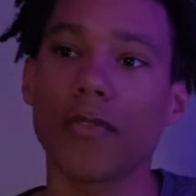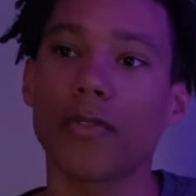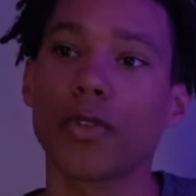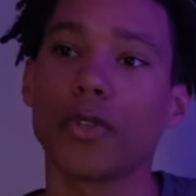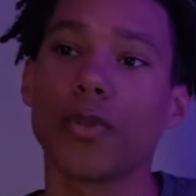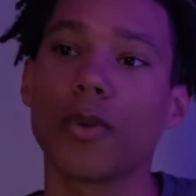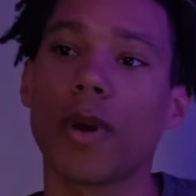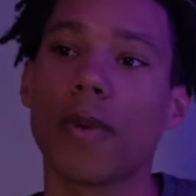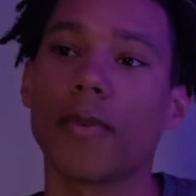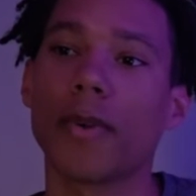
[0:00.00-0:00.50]
or
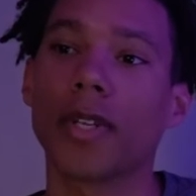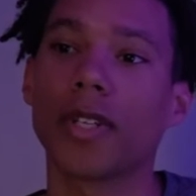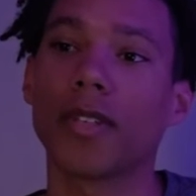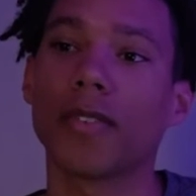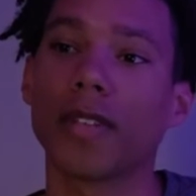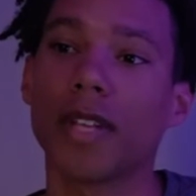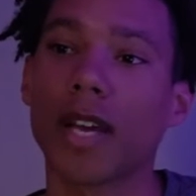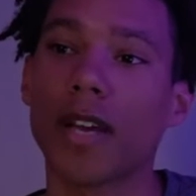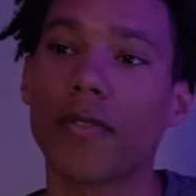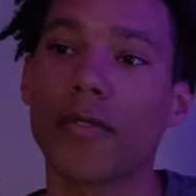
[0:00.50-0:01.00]
do I want to
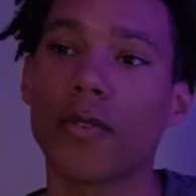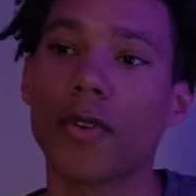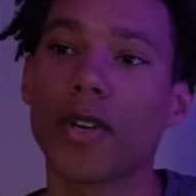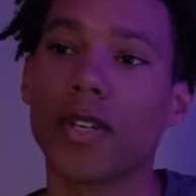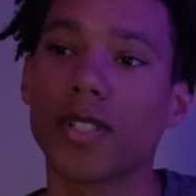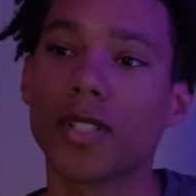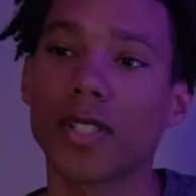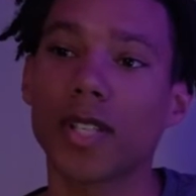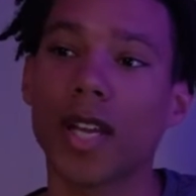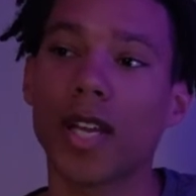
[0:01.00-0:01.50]
live a life where
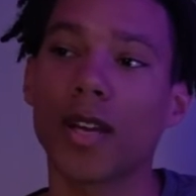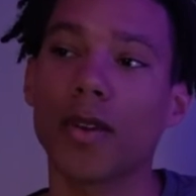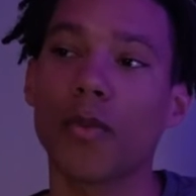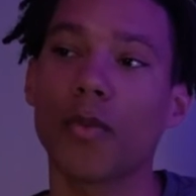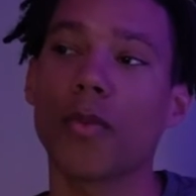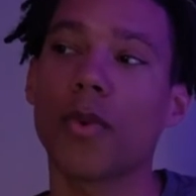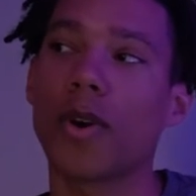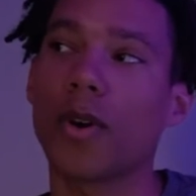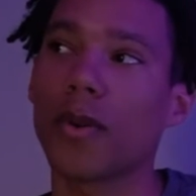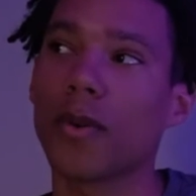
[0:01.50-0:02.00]
it's like,
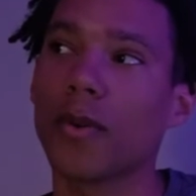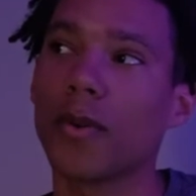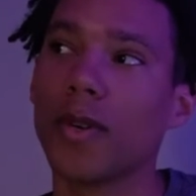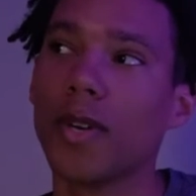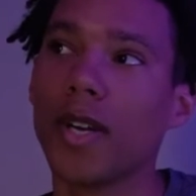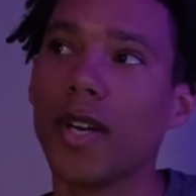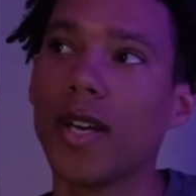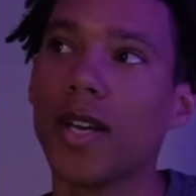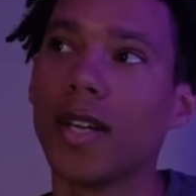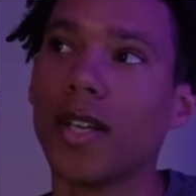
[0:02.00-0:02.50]
whoa,
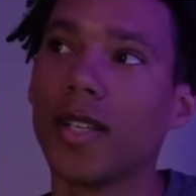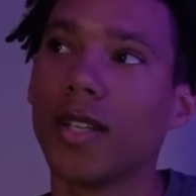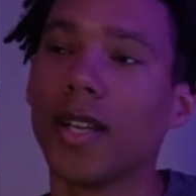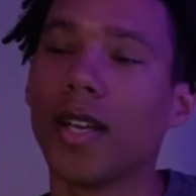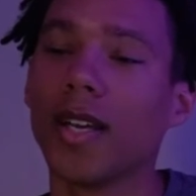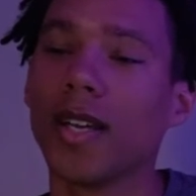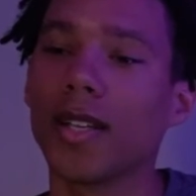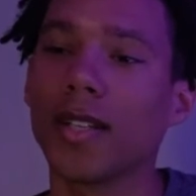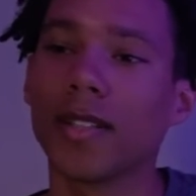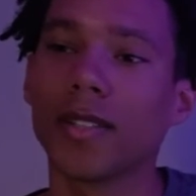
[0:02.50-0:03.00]

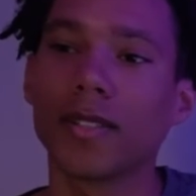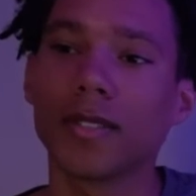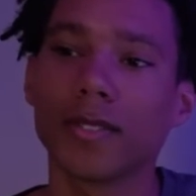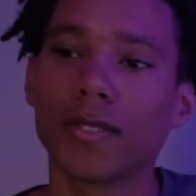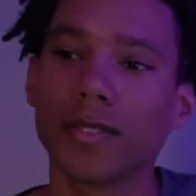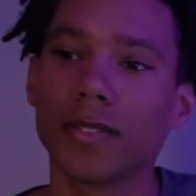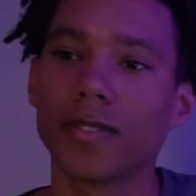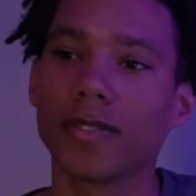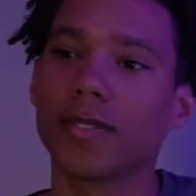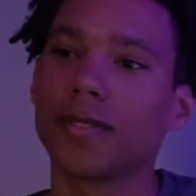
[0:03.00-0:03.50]
like
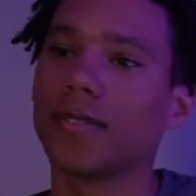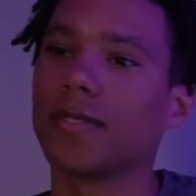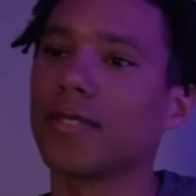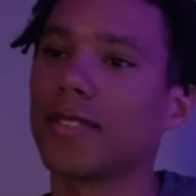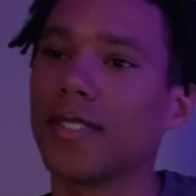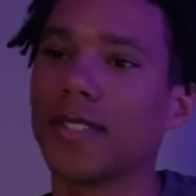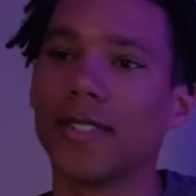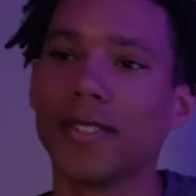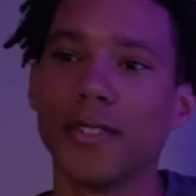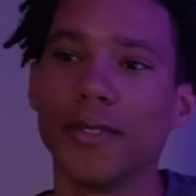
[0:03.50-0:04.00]

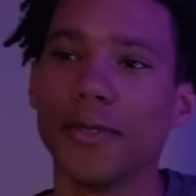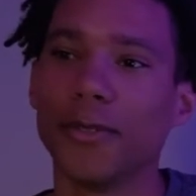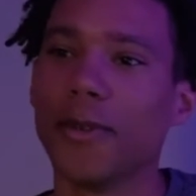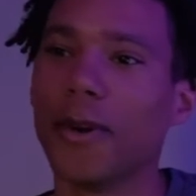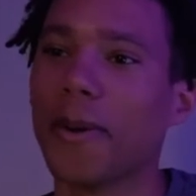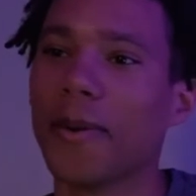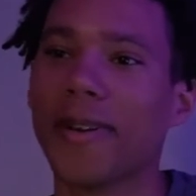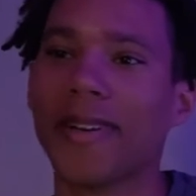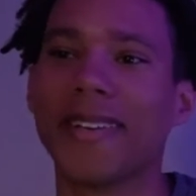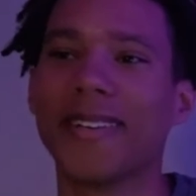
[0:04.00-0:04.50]
you
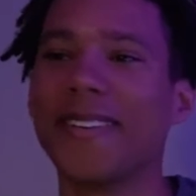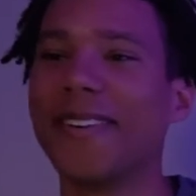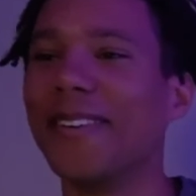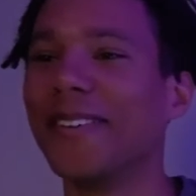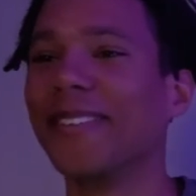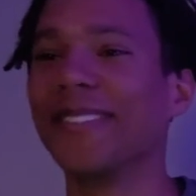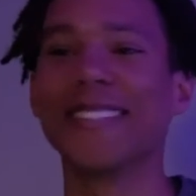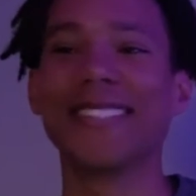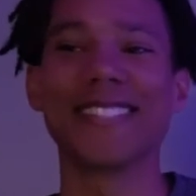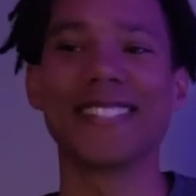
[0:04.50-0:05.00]
already
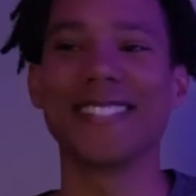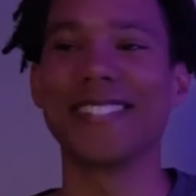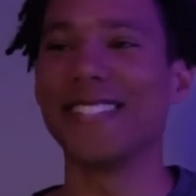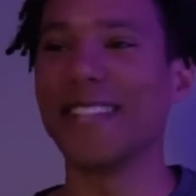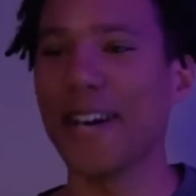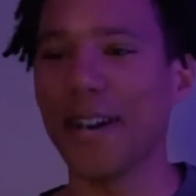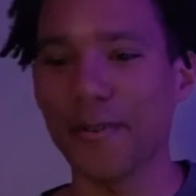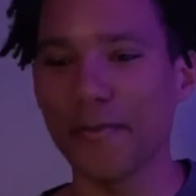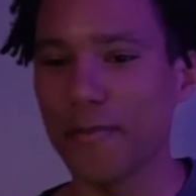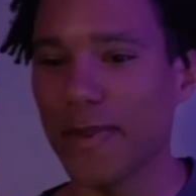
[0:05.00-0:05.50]
know this is
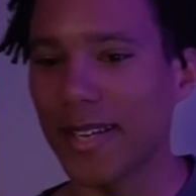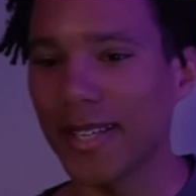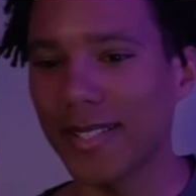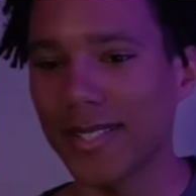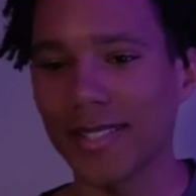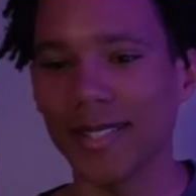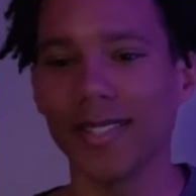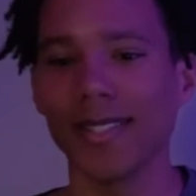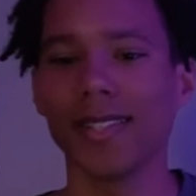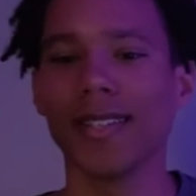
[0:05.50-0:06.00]
not
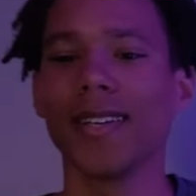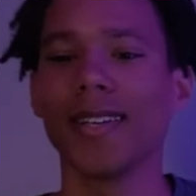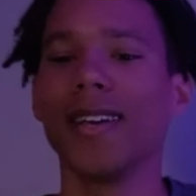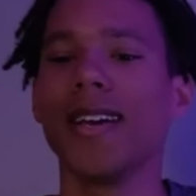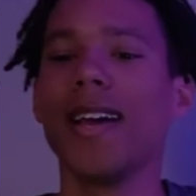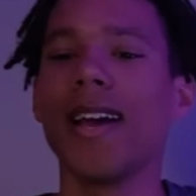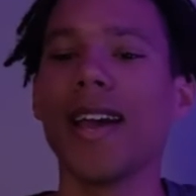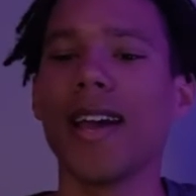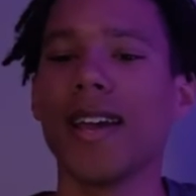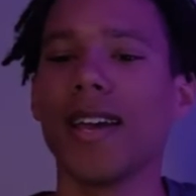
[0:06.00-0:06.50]
basic?
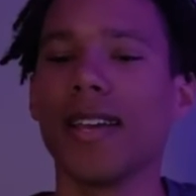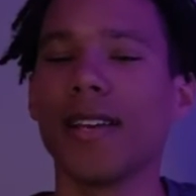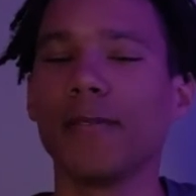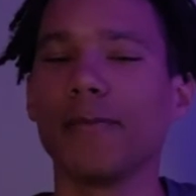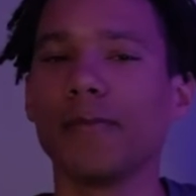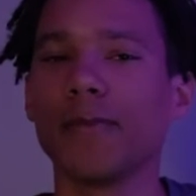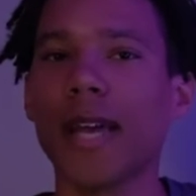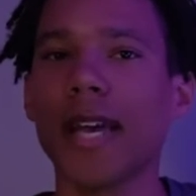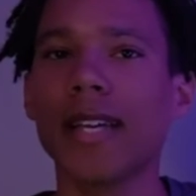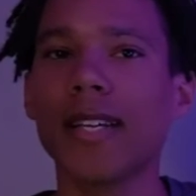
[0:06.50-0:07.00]

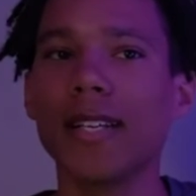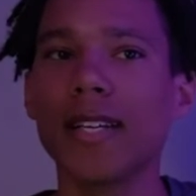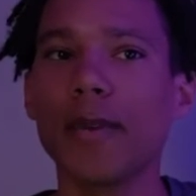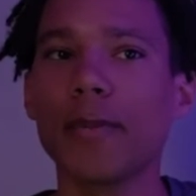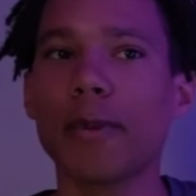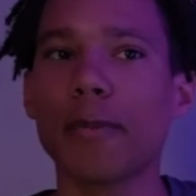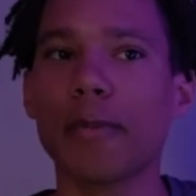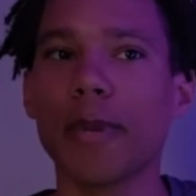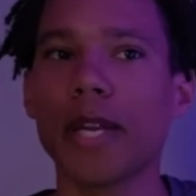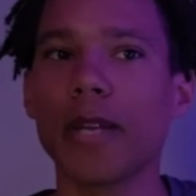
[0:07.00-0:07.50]
And that can come
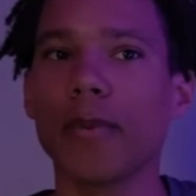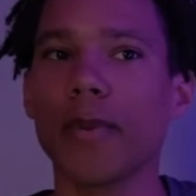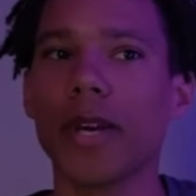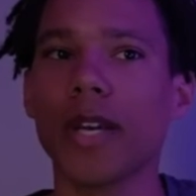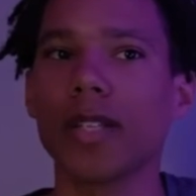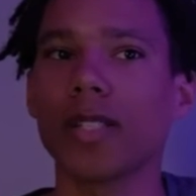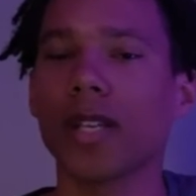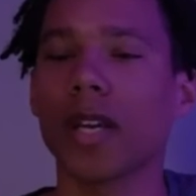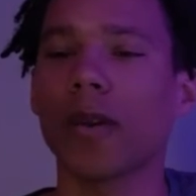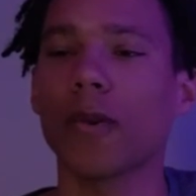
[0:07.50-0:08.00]
in many
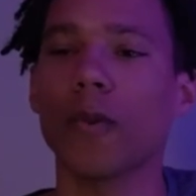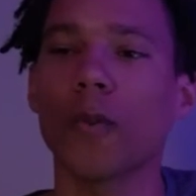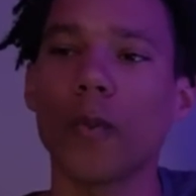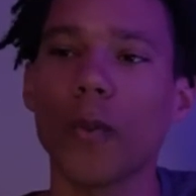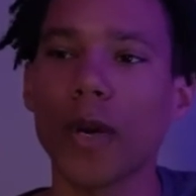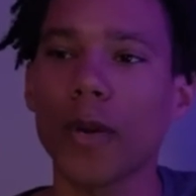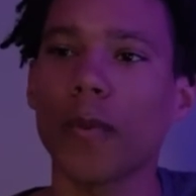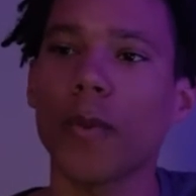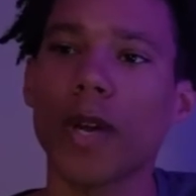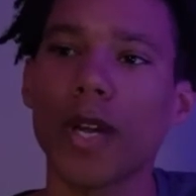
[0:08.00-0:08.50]
ways. Like
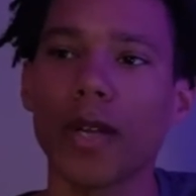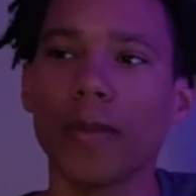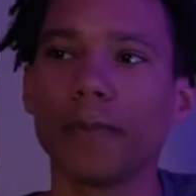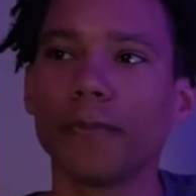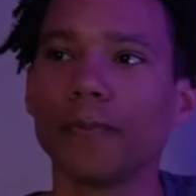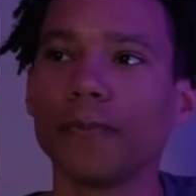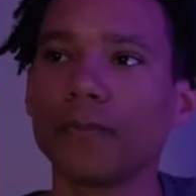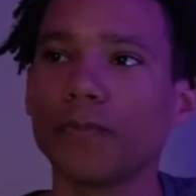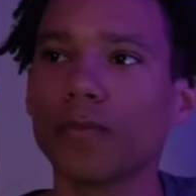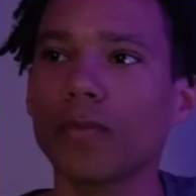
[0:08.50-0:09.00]
one way,
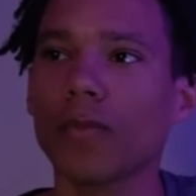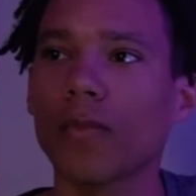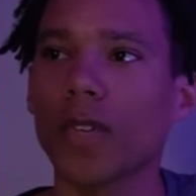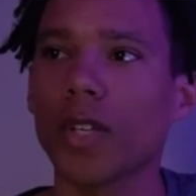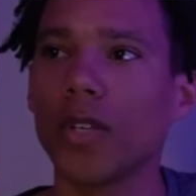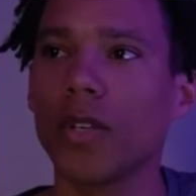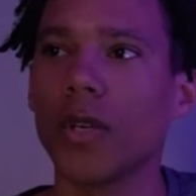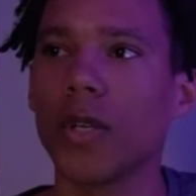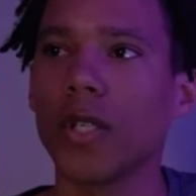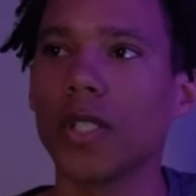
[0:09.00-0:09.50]

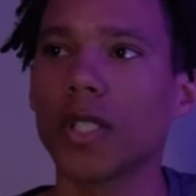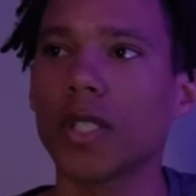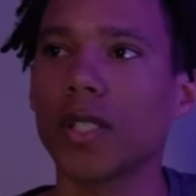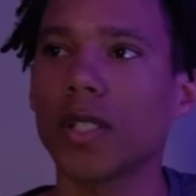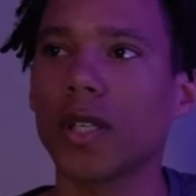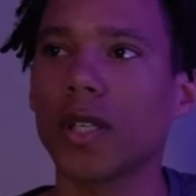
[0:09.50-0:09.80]
is